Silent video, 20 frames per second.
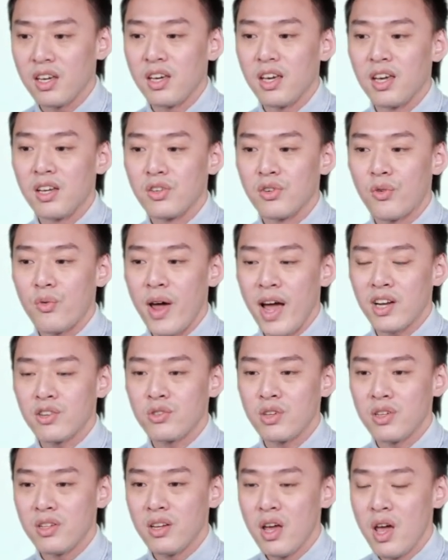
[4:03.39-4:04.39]

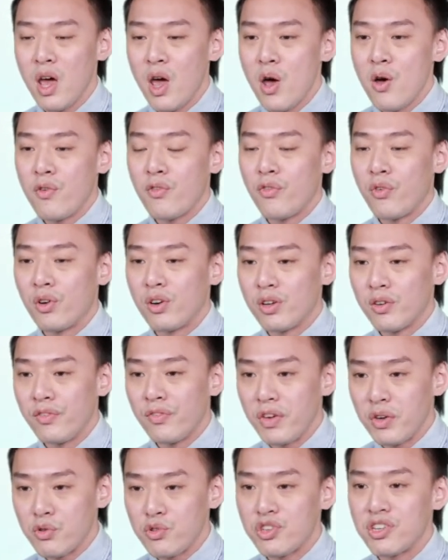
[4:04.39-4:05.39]
interaction for the
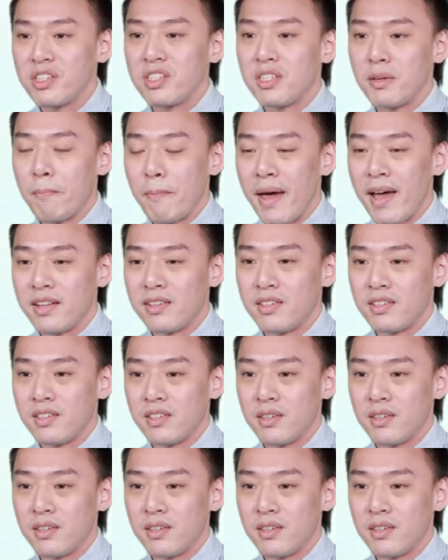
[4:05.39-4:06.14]
future demand.